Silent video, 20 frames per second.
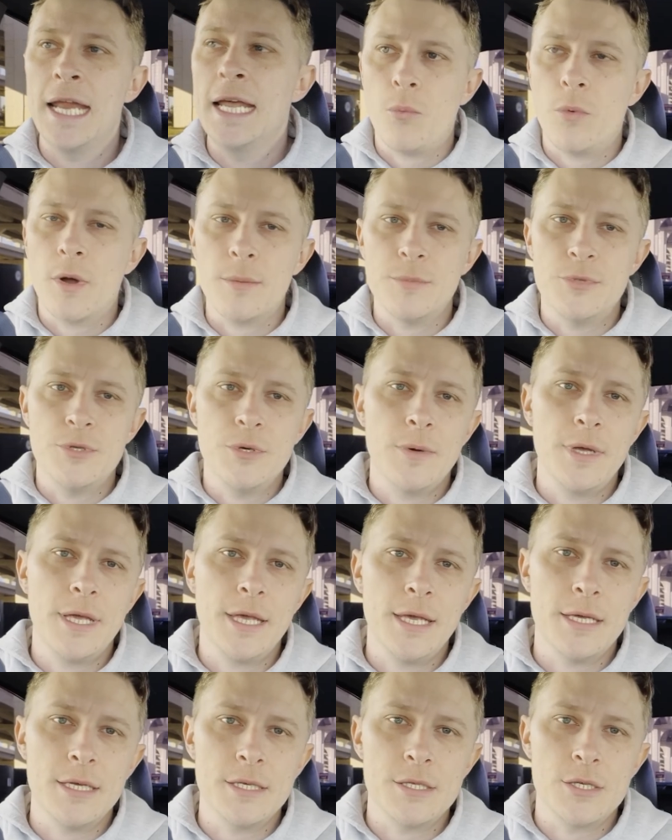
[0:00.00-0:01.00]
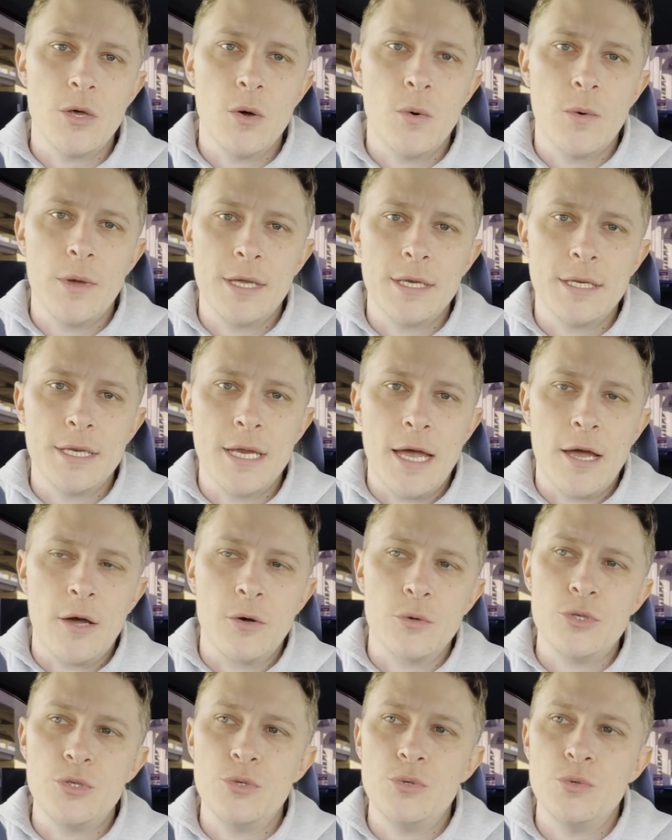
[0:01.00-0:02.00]
What I'm doing is going
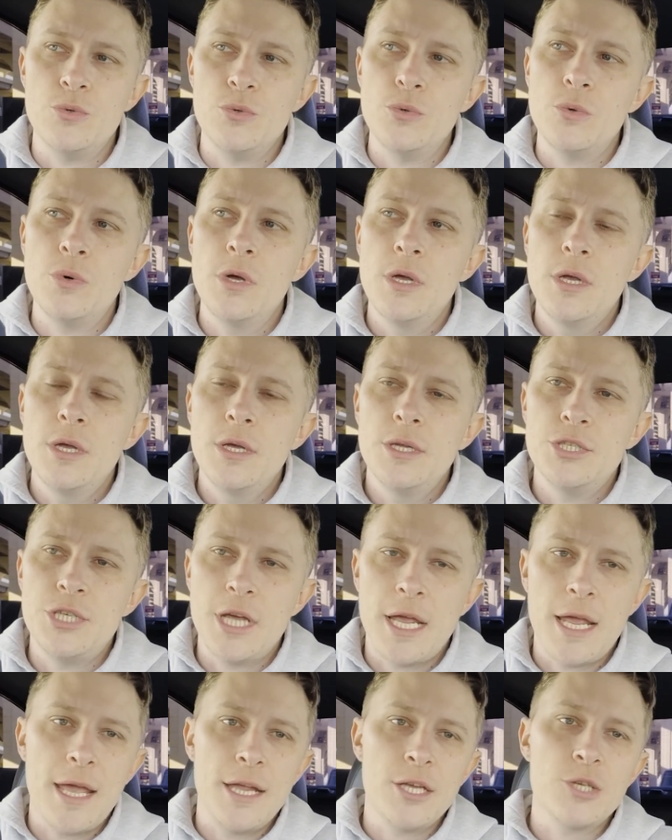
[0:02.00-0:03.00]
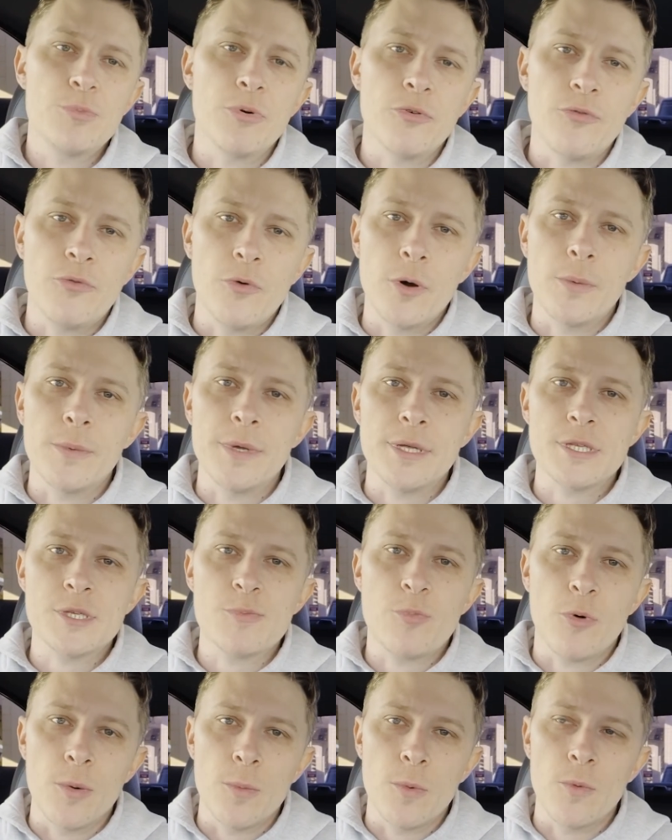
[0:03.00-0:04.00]
now to JH Performance
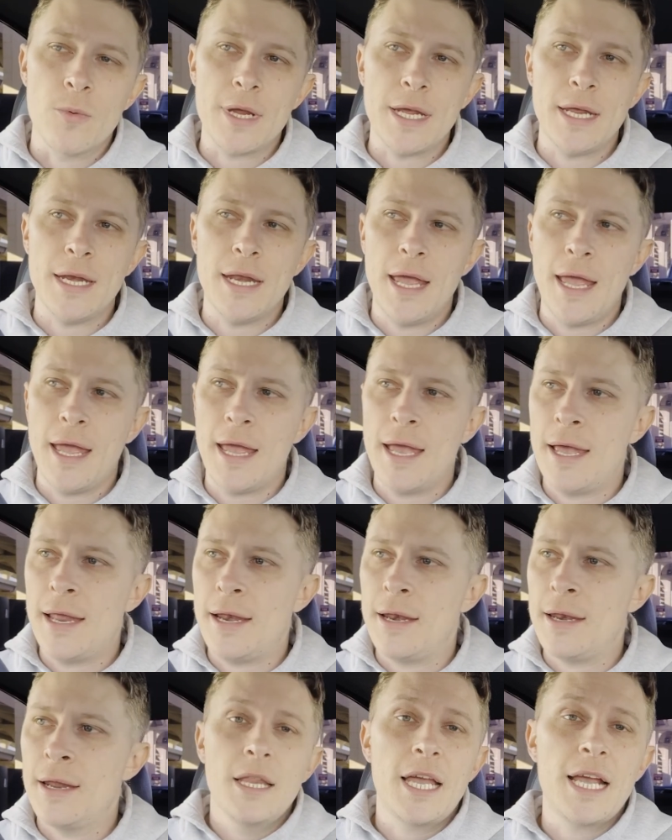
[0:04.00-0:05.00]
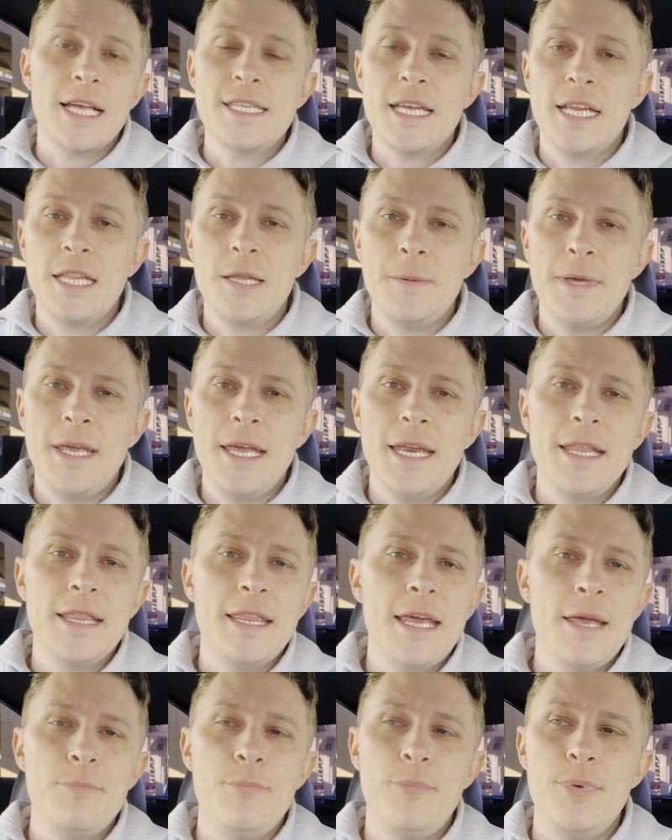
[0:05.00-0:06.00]
Sport Marine, and like I said at the beginning,
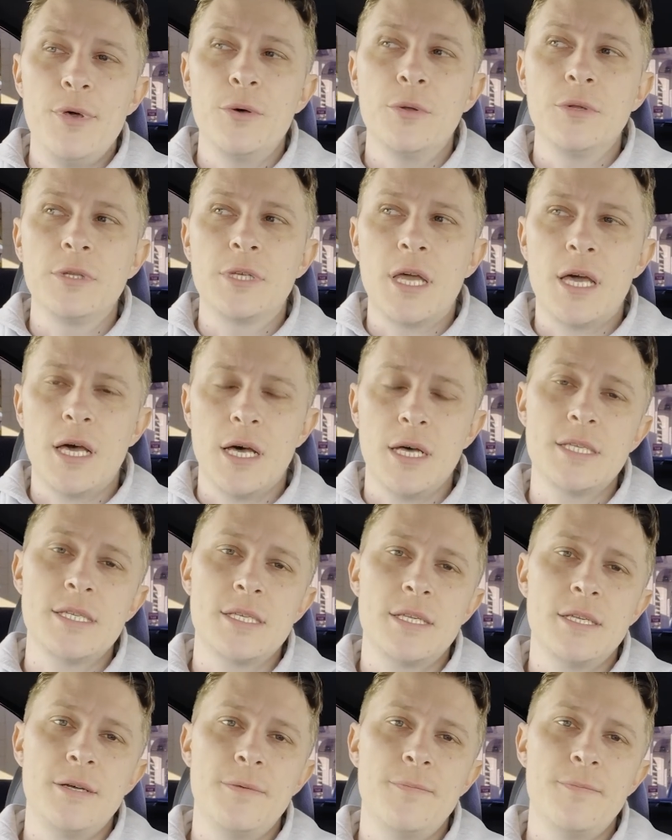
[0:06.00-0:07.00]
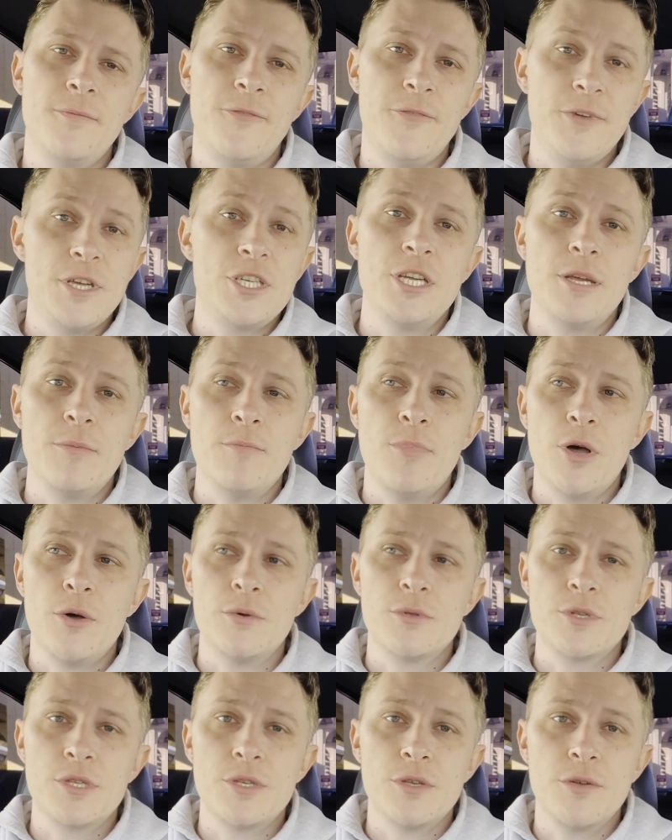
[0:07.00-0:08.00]
they build custom fishing
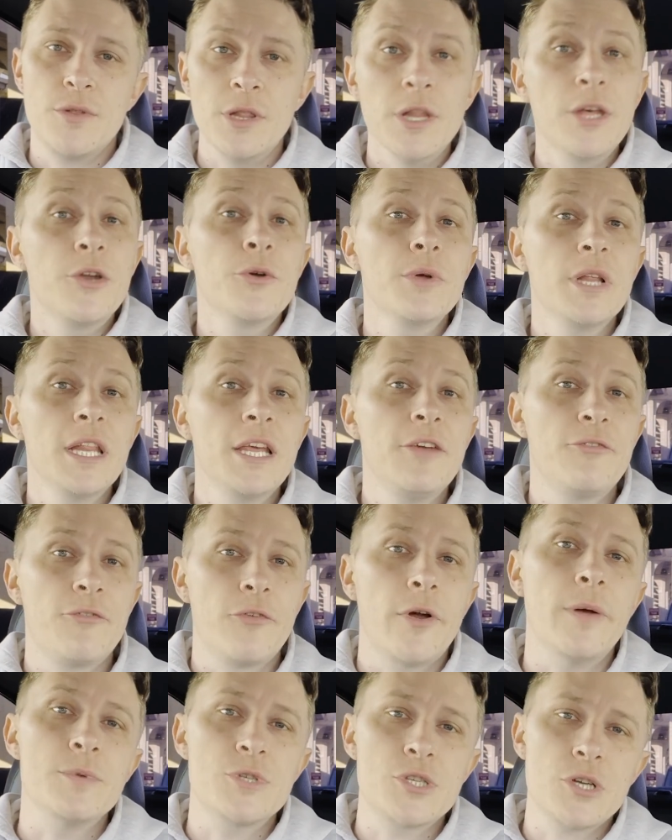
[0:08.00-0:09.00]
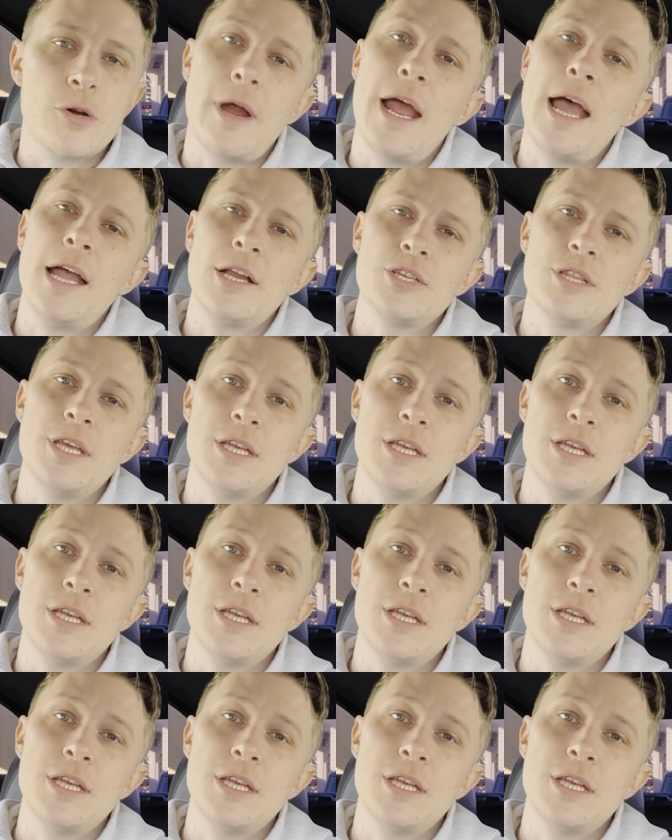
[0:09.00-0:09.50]
boats literally from scratch.